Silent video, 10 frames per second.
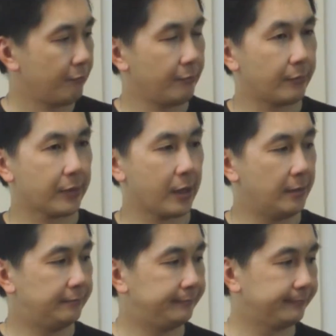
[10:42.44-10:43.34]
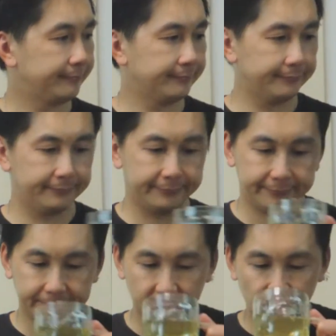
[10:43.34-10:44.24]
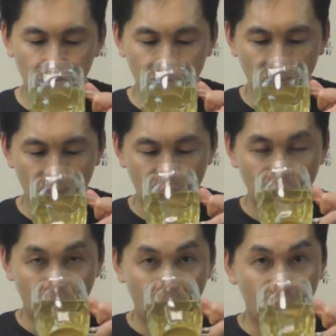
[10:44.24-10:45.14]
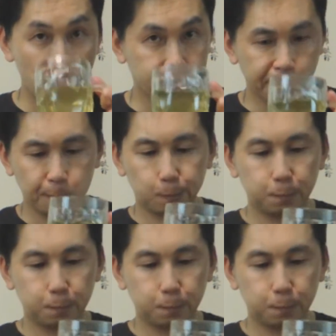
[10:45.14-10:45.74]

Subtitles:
Thanks for watching. Until next time, bye